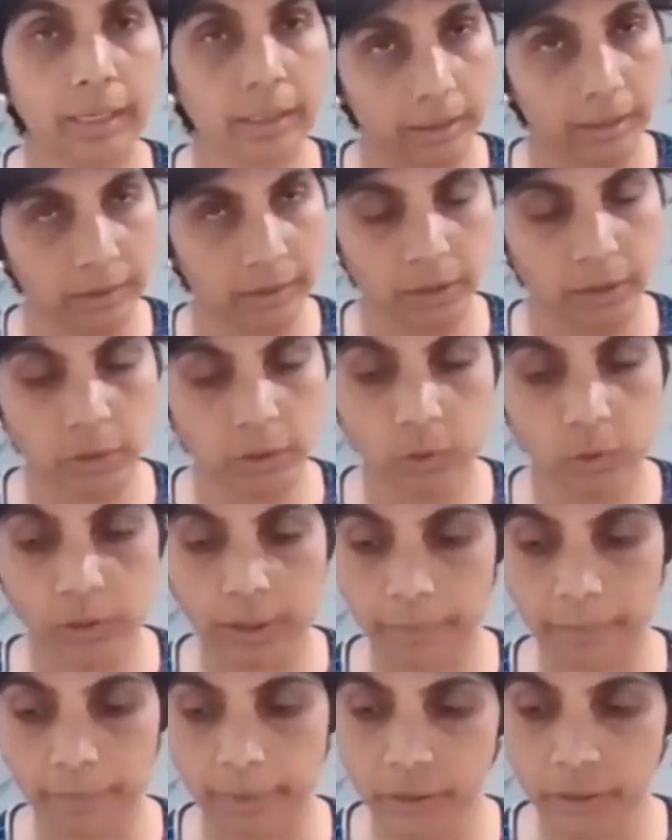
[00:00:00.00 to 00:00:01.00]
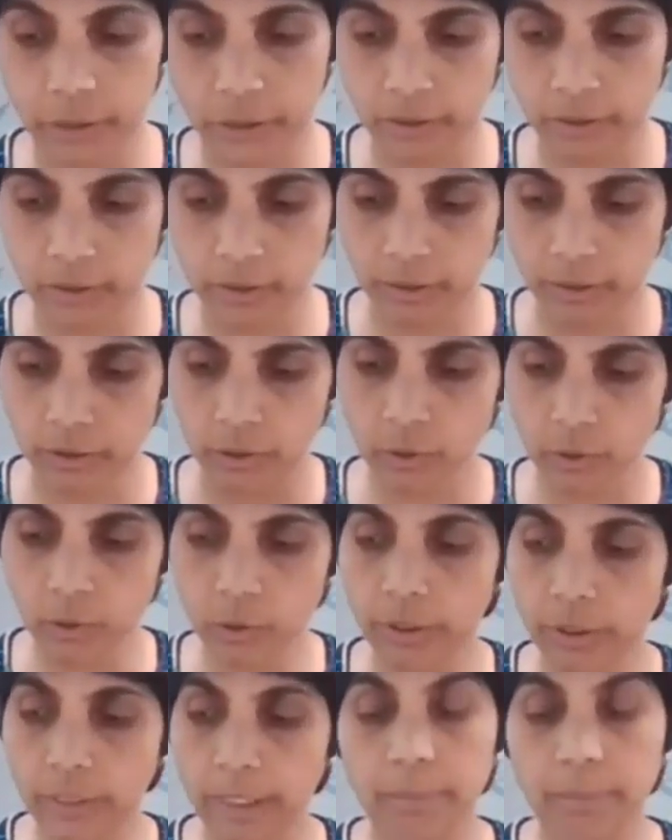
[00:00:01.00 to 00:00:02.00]
Again, there's no compulsion.
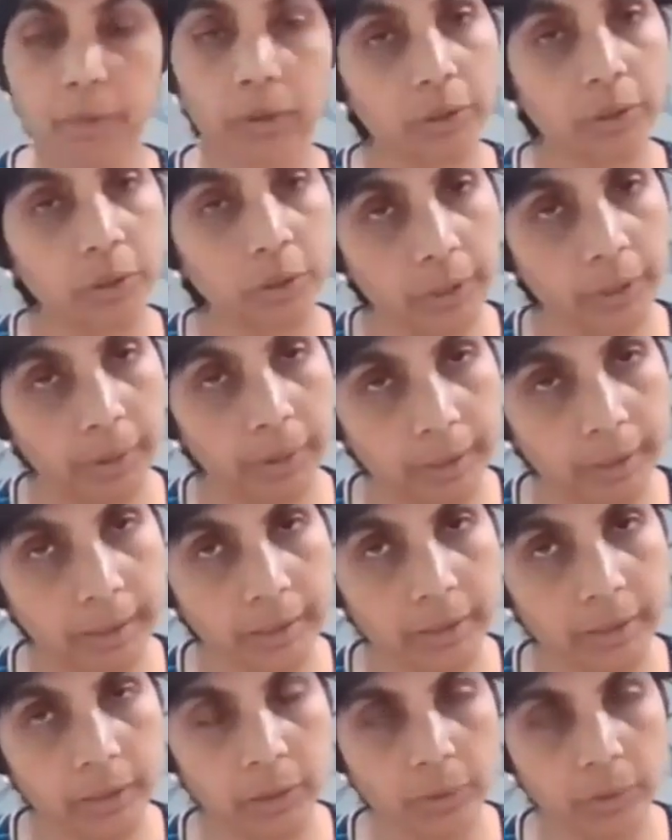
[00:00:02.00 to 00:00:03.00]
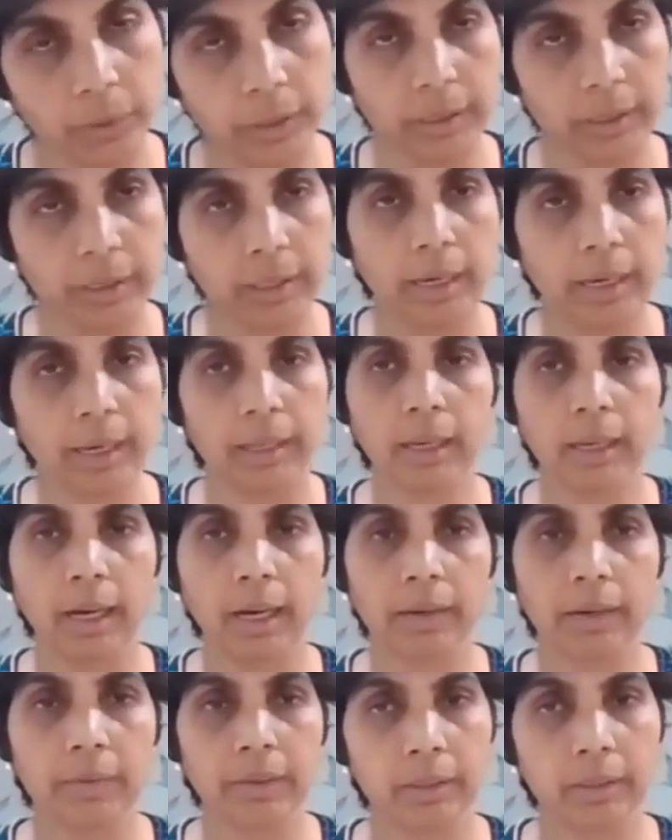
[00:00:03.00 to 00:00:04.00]
Those who are able to do it, please do it, and
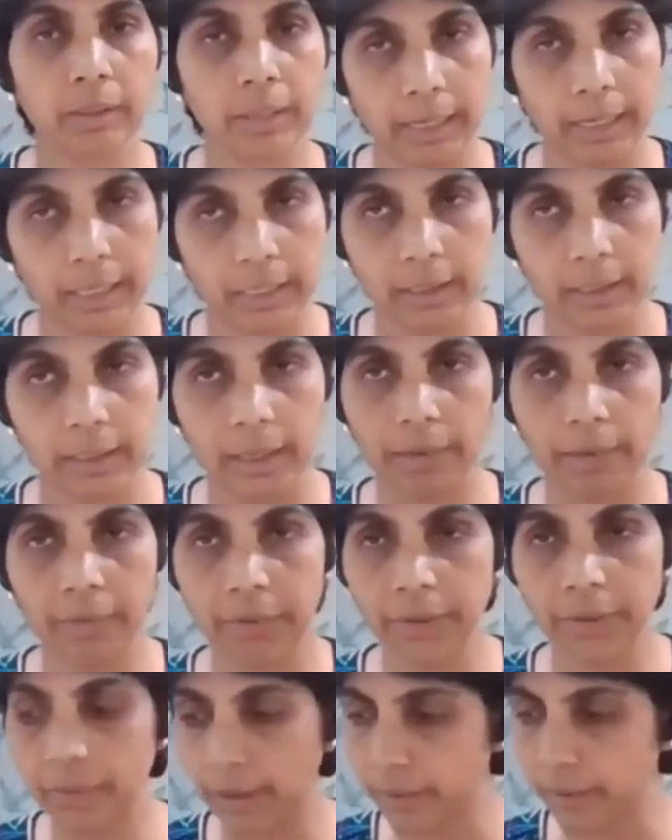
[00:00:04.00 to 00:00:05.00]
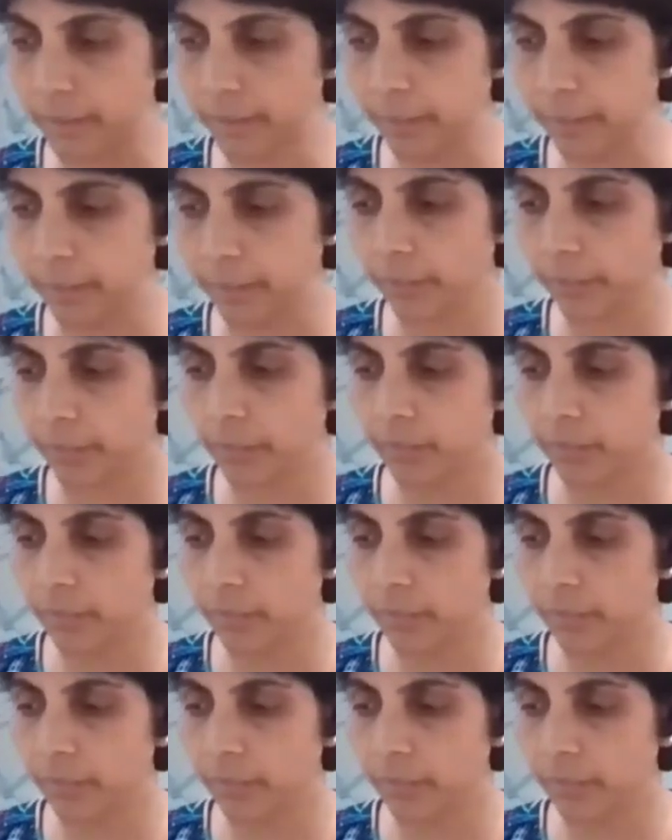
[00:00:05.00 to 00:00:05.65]
I will guide everyone.